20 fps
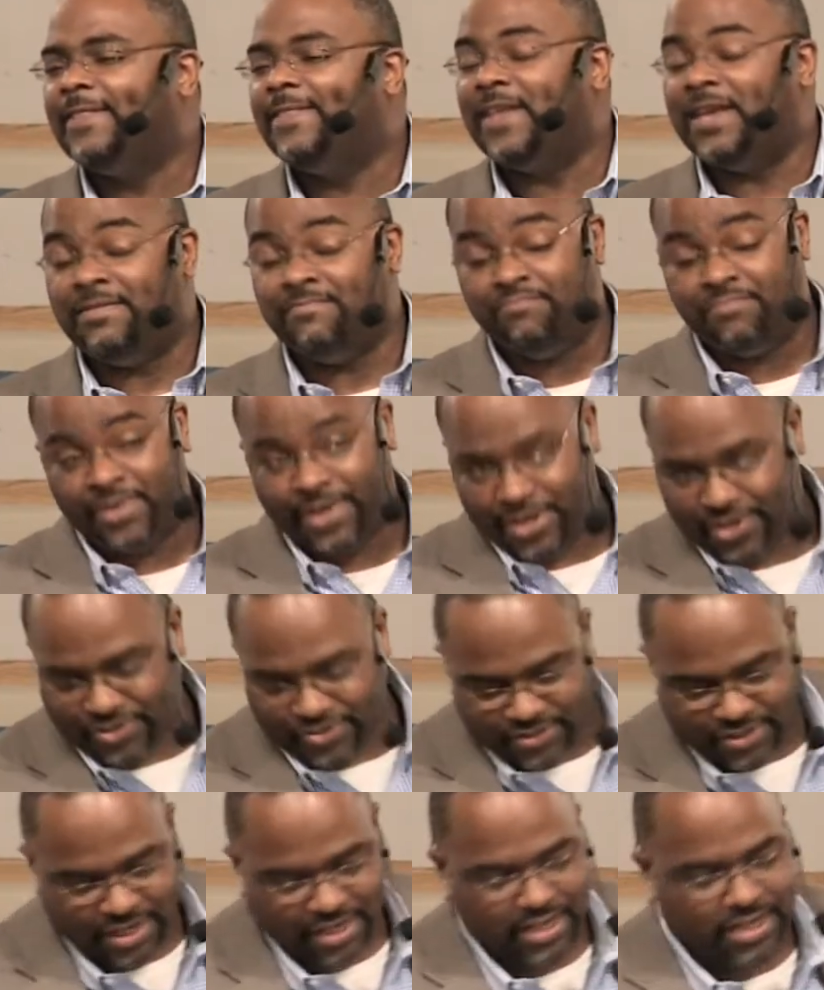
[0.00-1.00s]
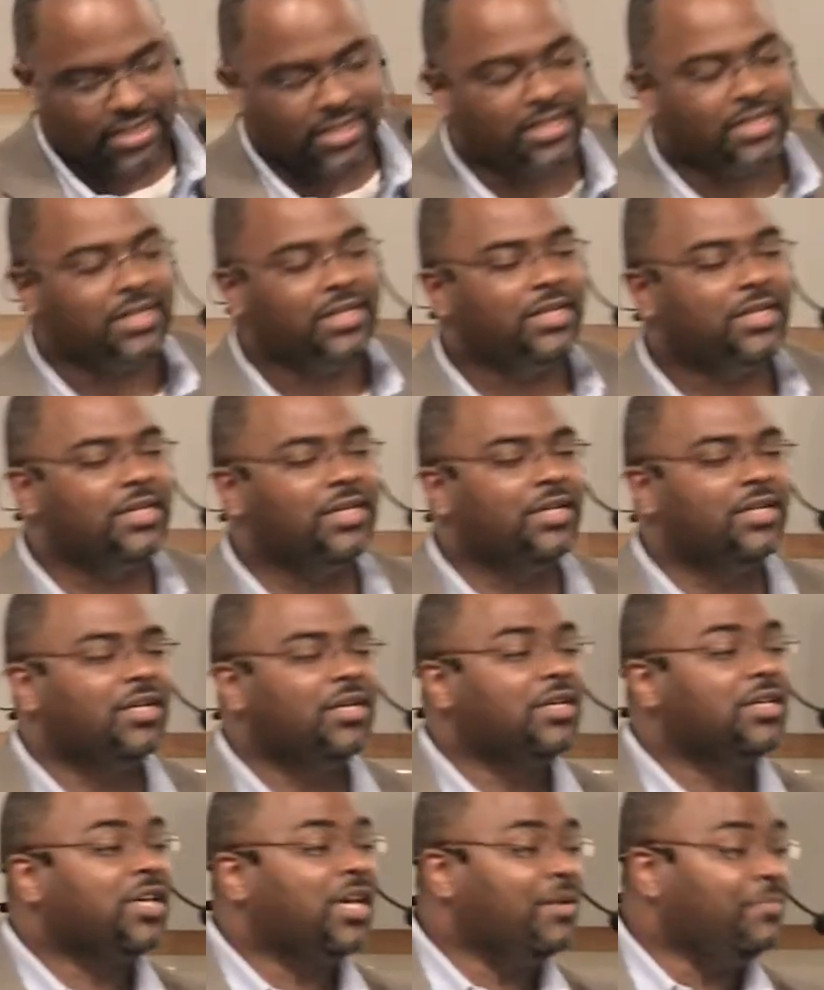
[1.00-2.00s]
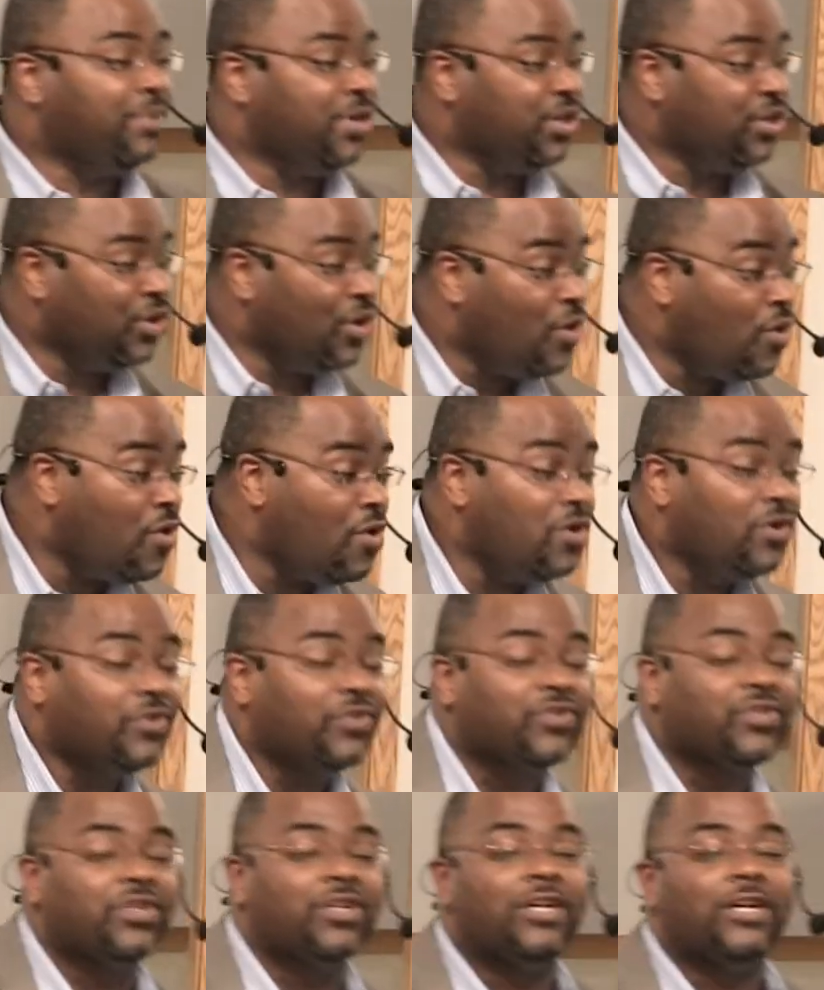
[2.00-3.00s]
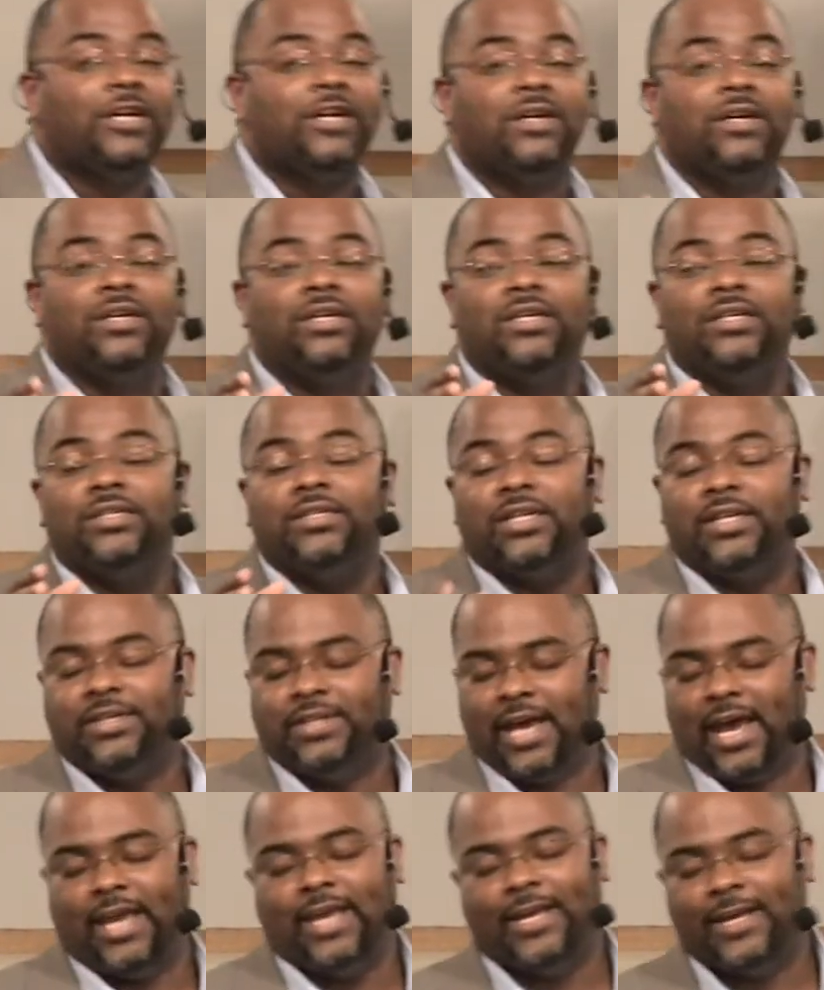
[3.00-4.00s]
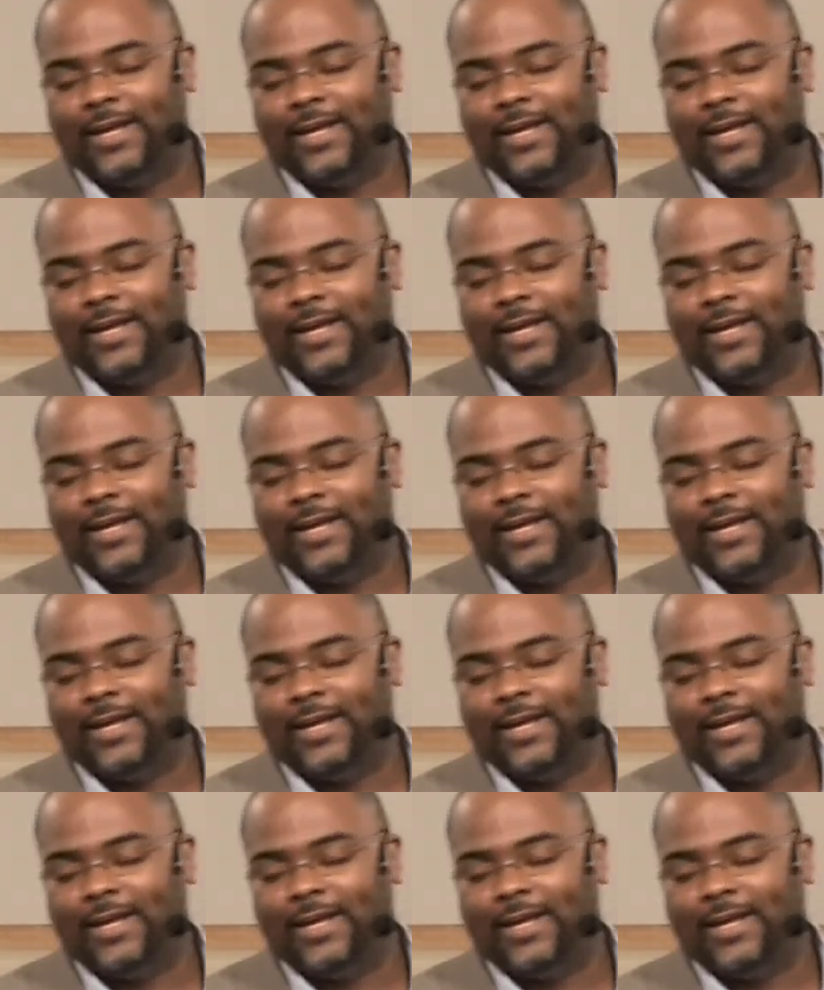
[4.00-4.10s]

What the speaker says: And mercy can be yours today.